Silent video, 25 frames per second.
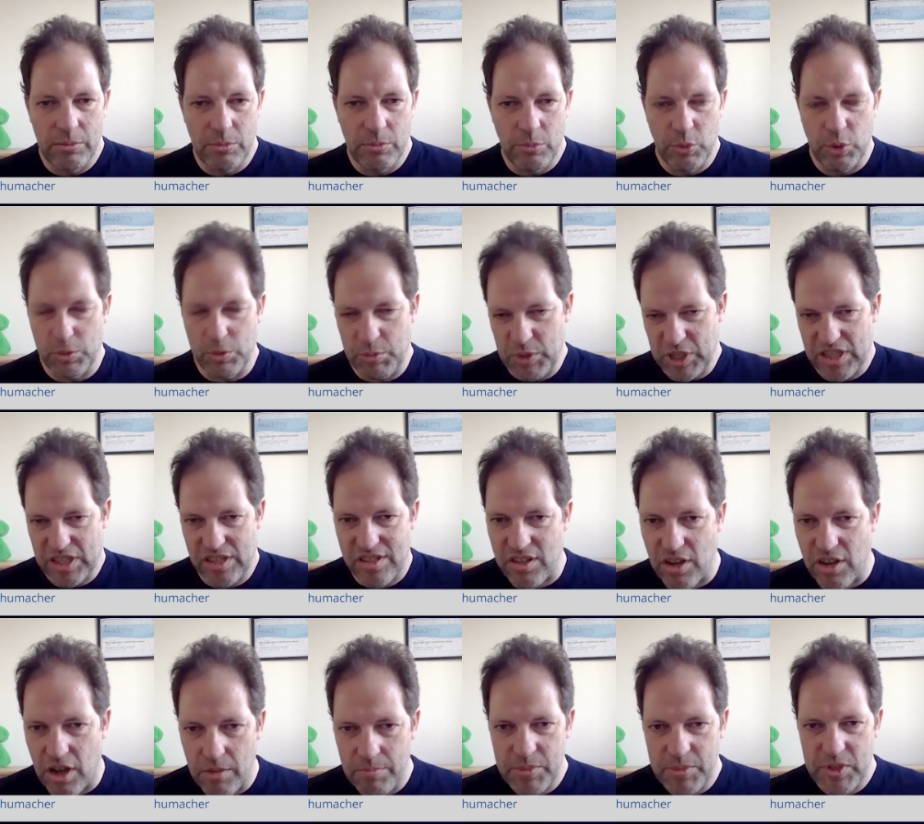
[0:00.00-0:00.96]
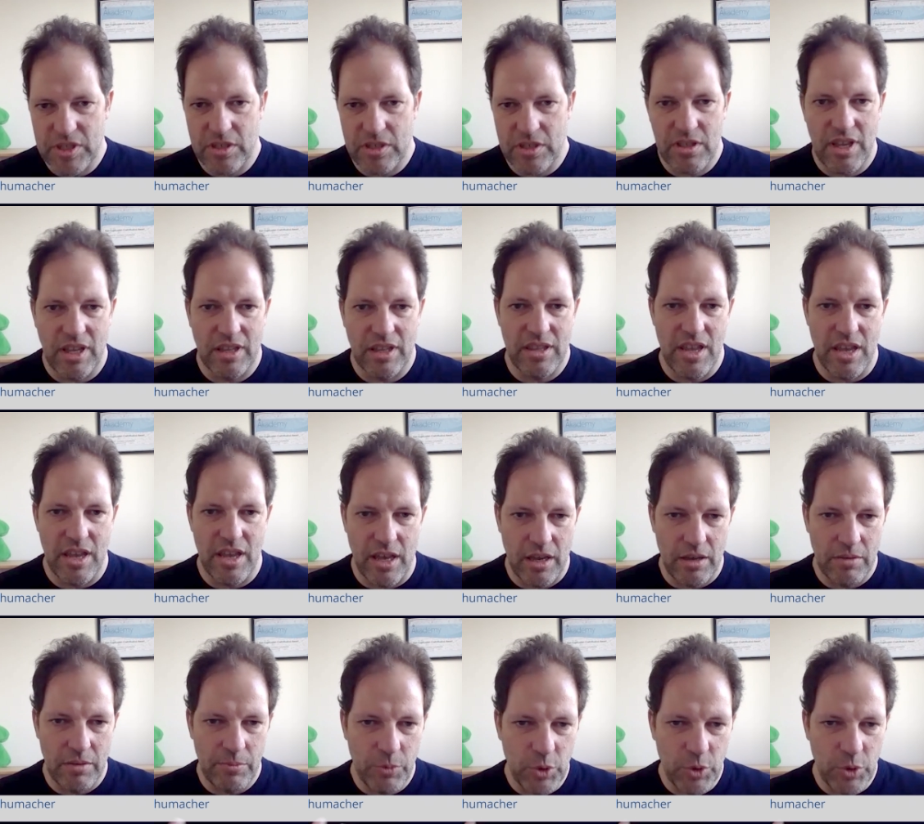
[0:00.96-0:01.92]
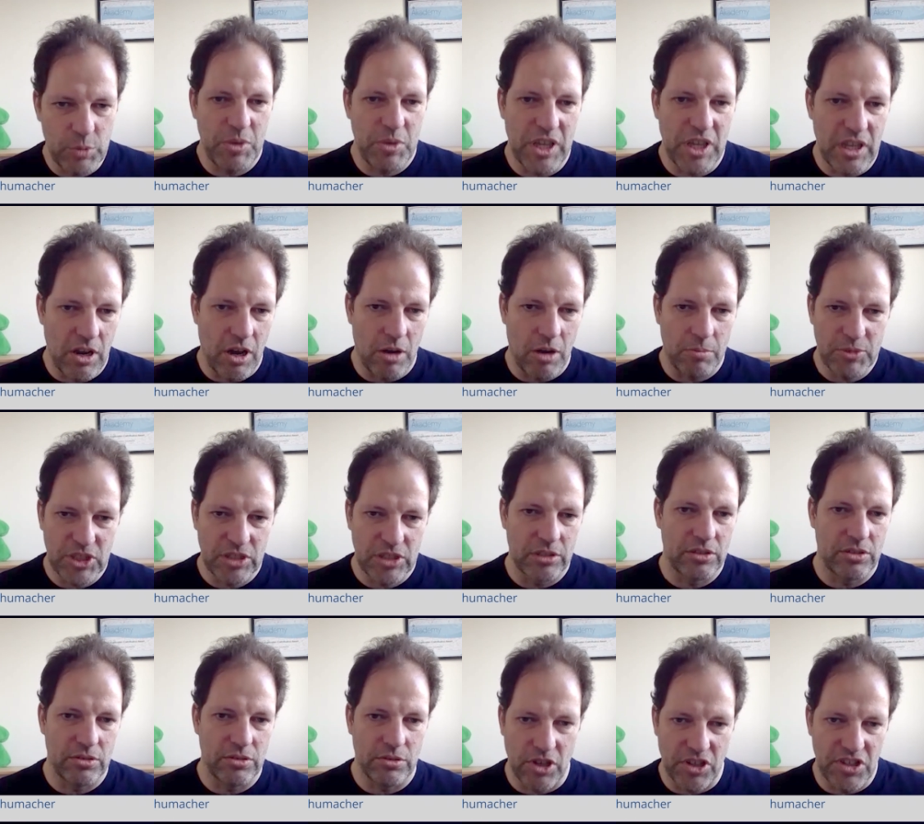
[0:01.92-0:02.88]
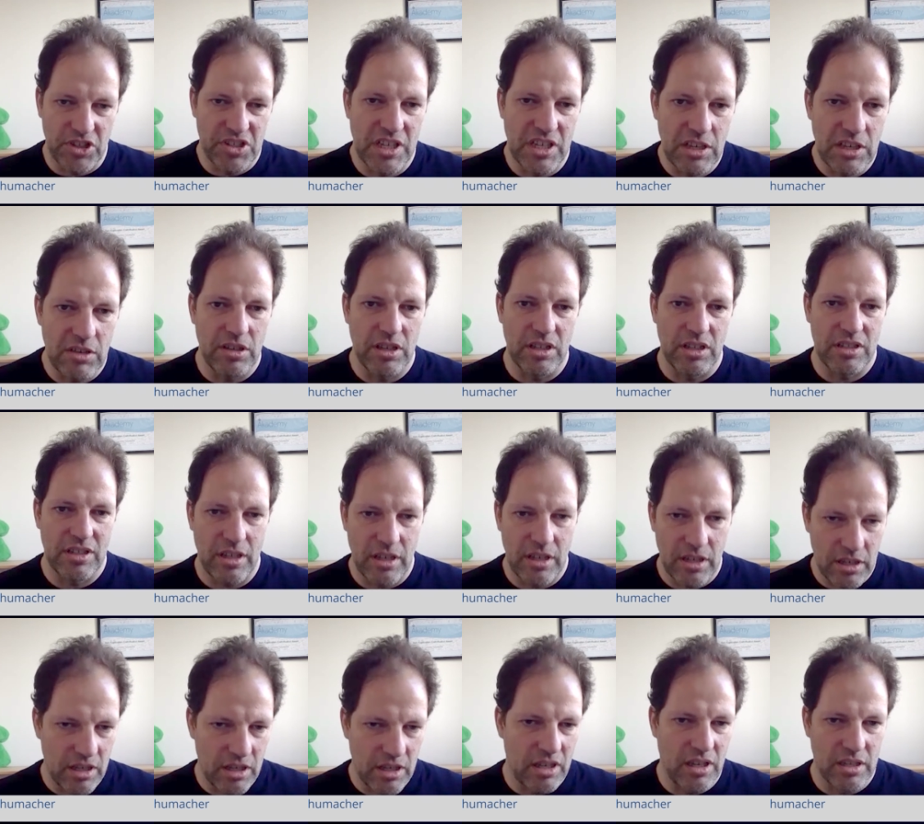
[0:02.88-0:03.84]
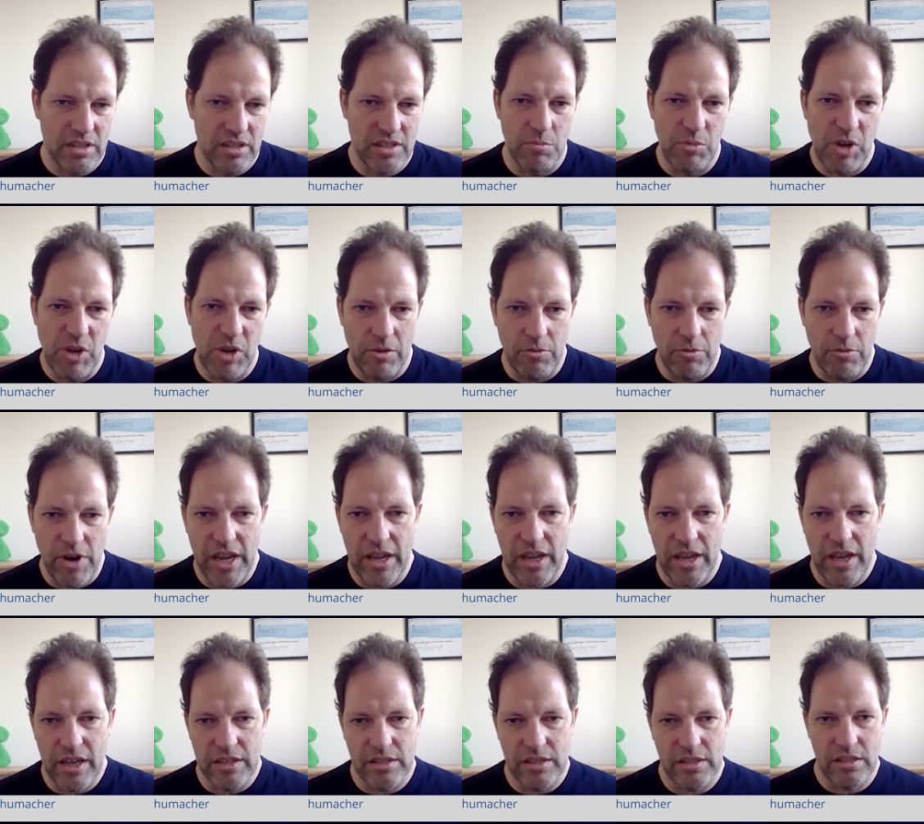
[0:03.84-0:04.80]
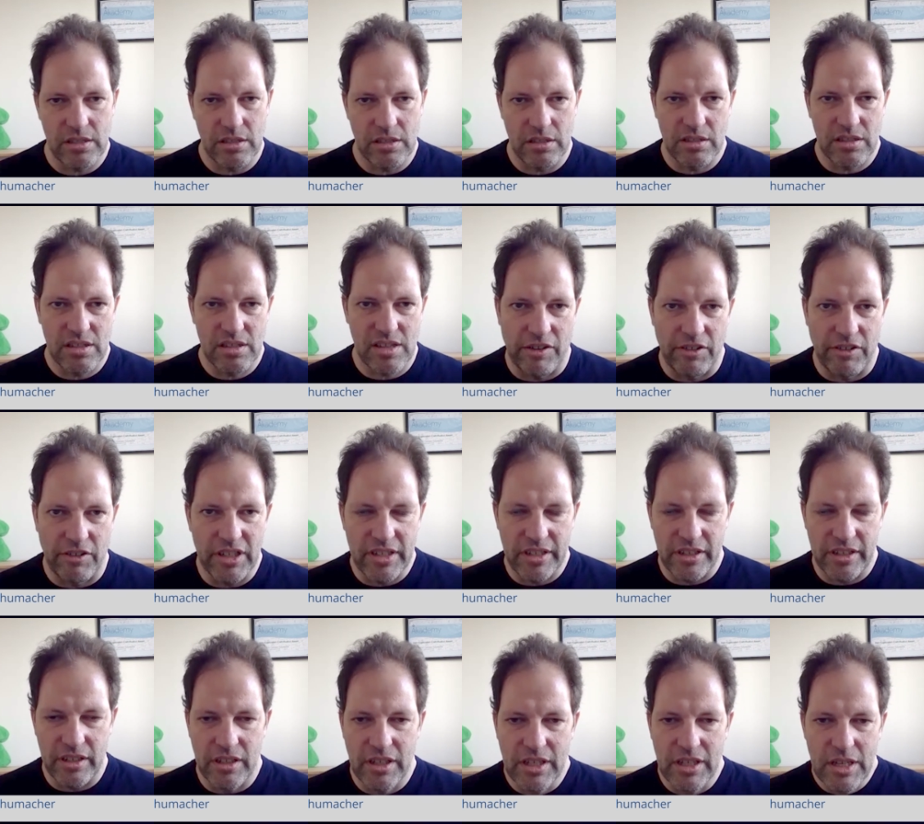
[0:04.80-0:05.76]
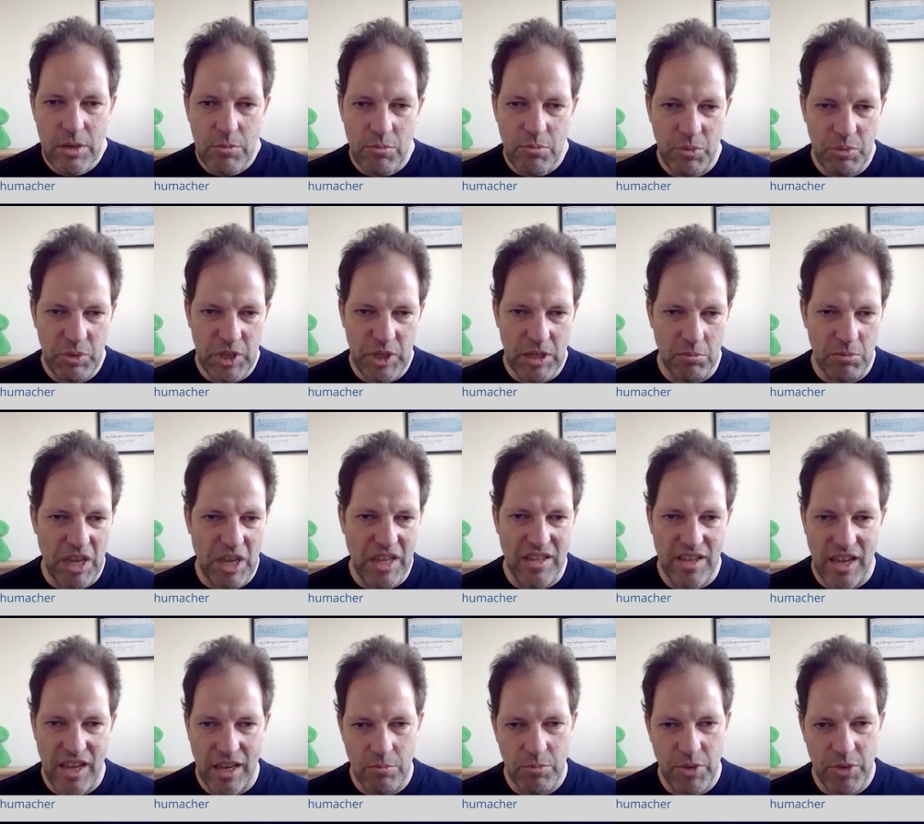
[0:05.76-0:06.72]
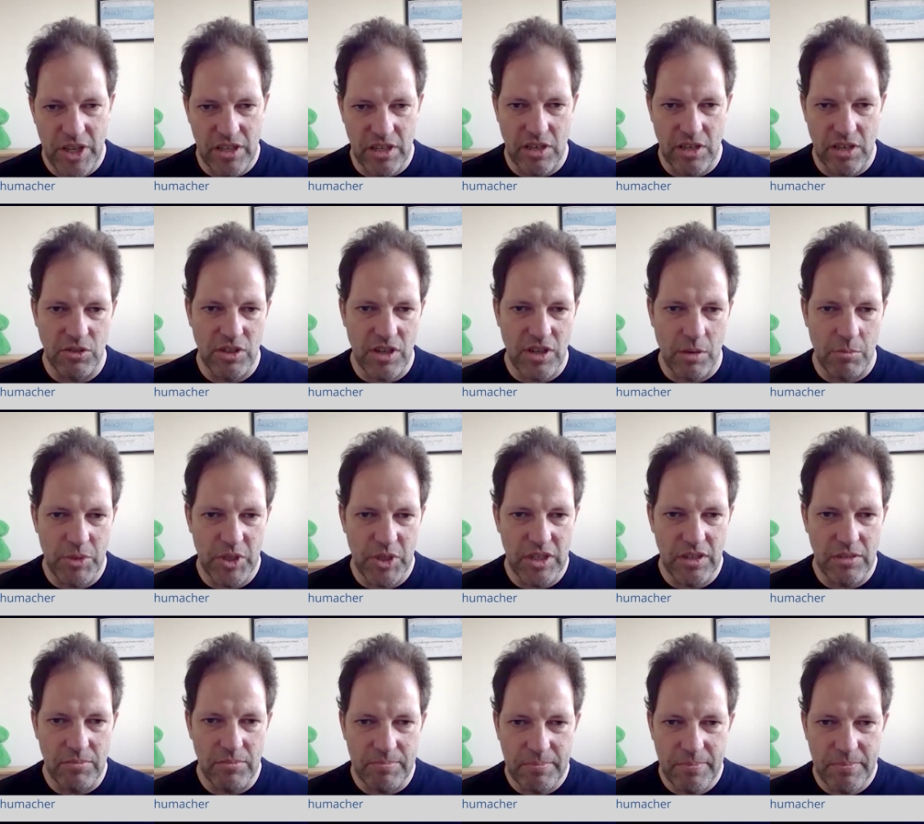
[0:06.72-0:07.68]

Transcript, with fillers: would be stopped, that there would be an option to continue it in, in a similar way as it's currently being maintained by the Qt Company.